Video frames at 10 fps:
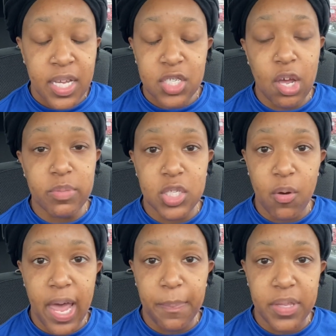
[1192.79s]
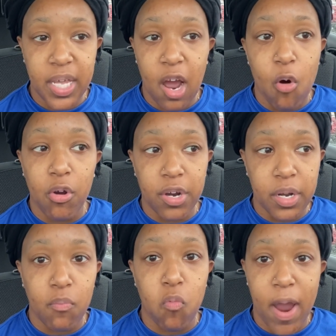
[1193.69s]
so I'm so happy that I ordered
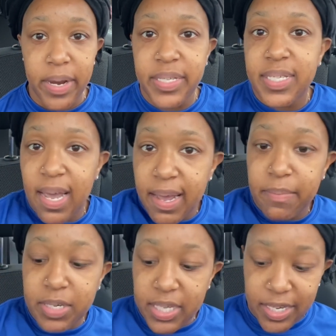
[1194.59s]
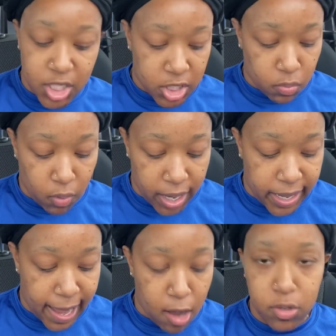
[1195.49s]
them right in time because I just
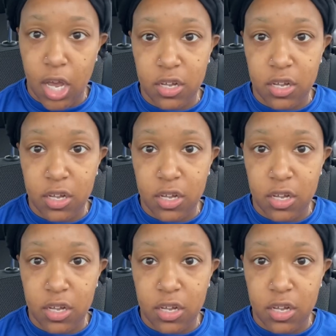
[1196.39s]
ran out.